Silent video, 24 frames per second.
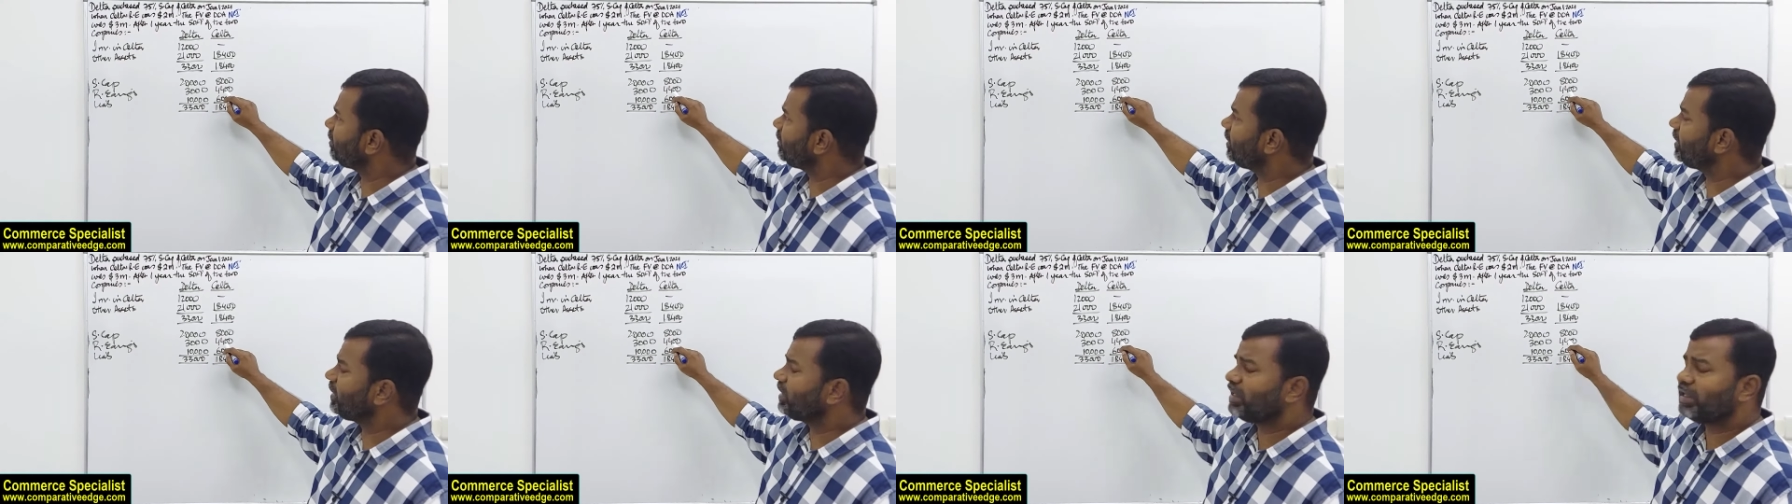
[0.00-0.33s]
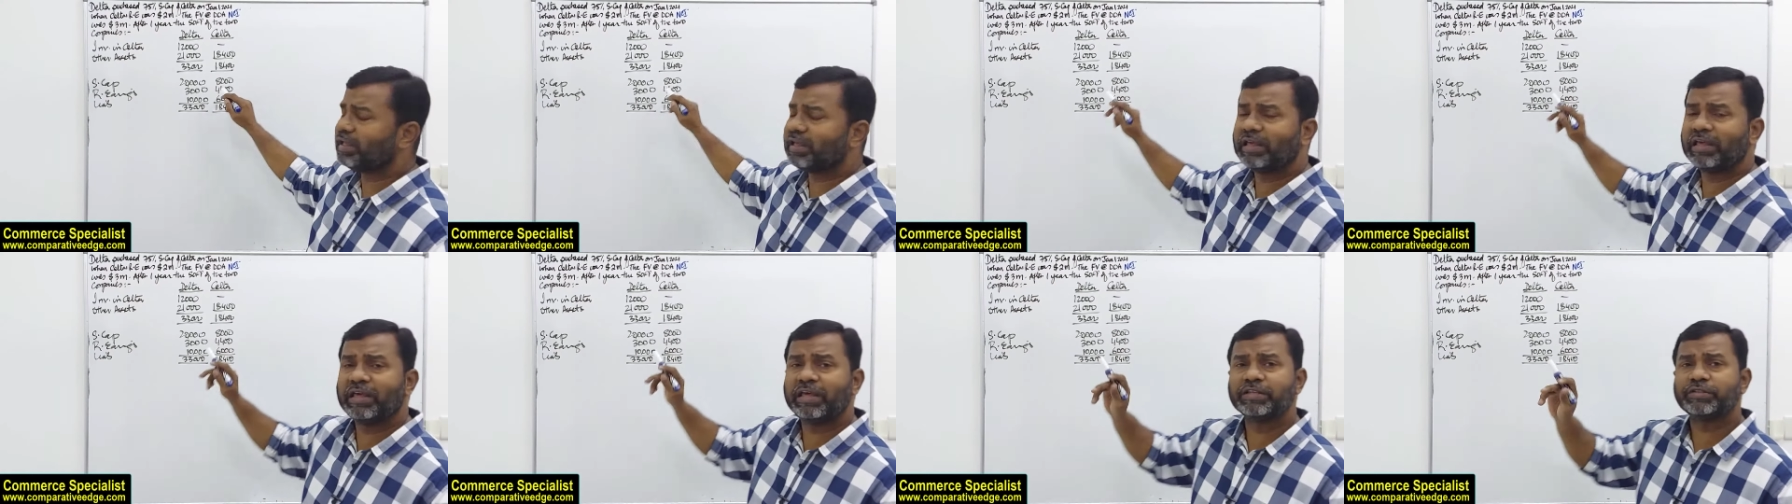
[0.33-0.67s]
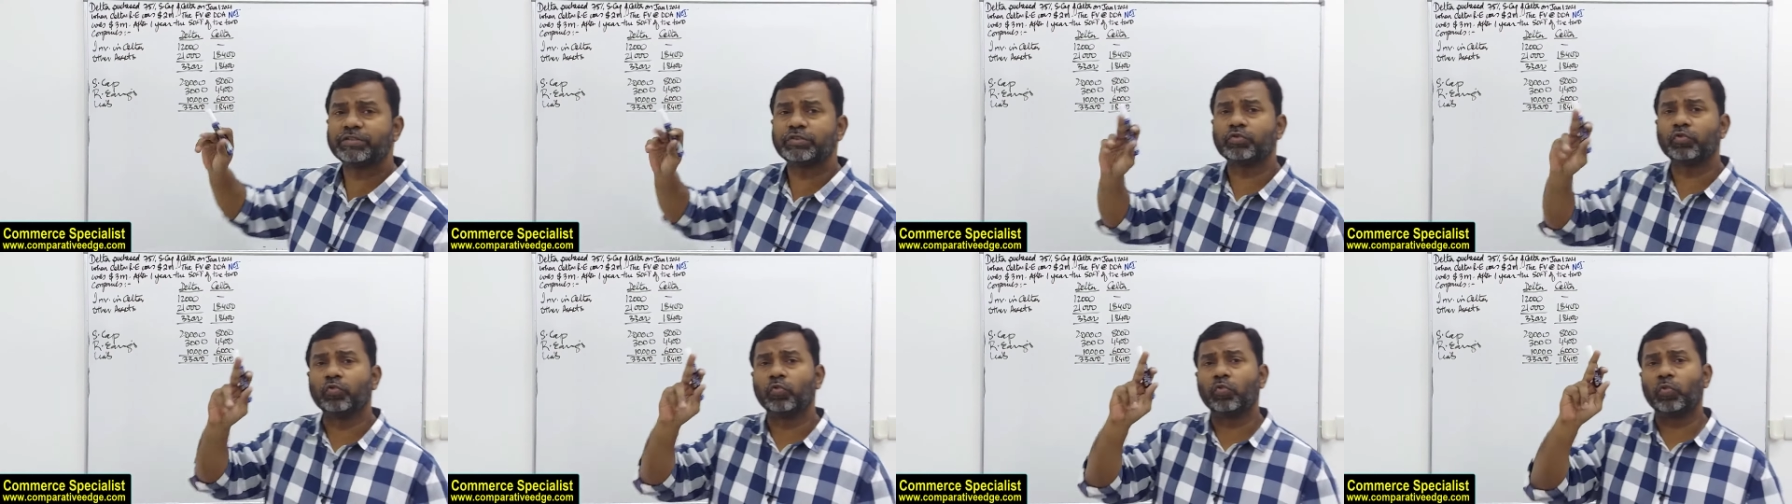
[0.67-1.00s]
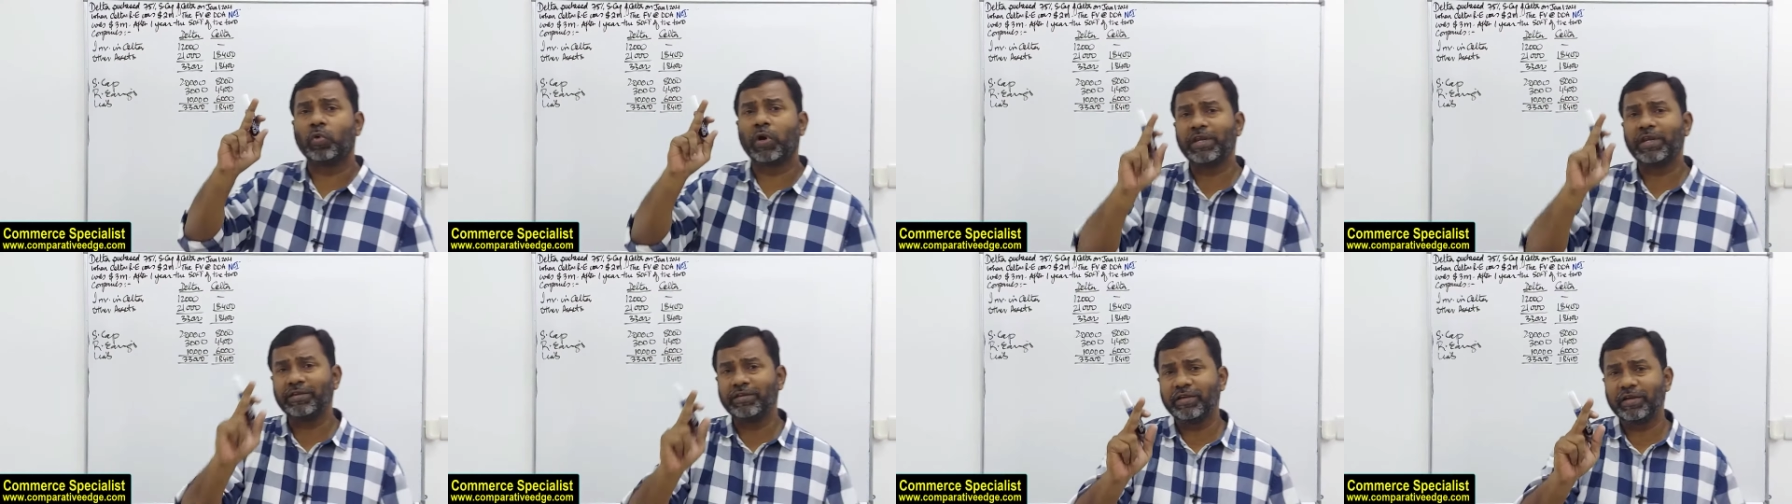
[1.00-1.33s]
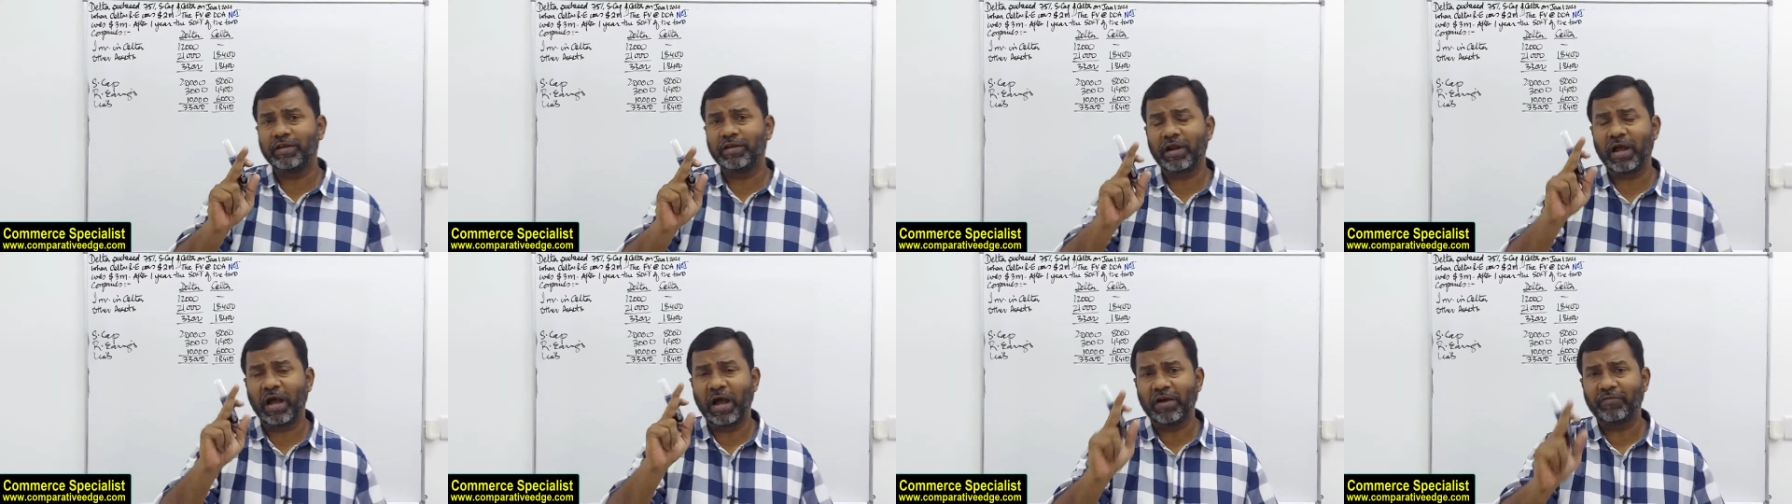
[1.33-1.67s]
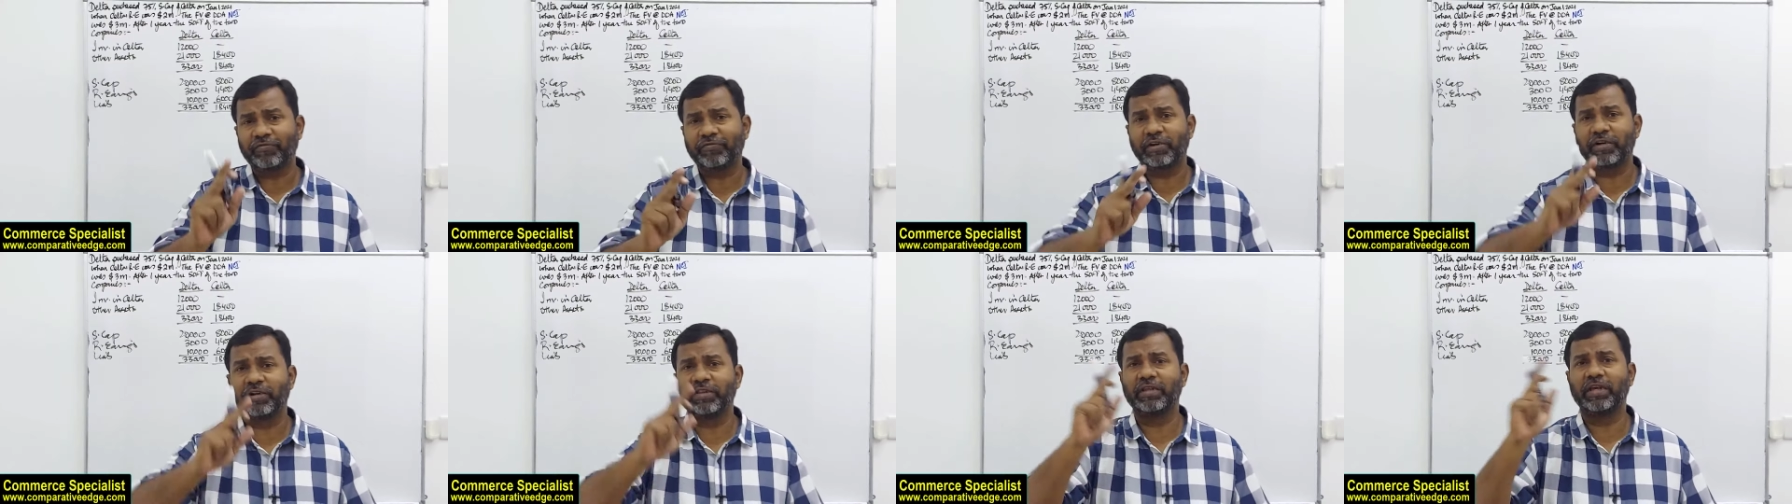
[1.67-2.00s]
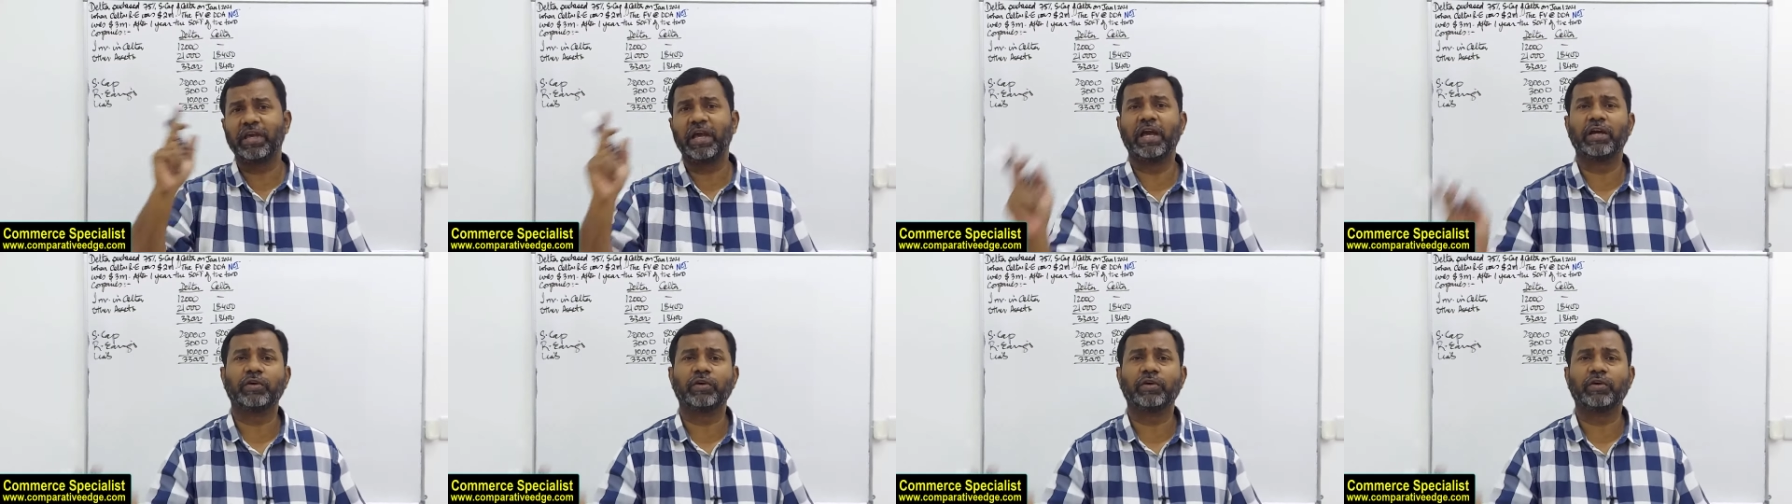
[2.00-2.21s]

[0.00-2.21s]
earning is one year after the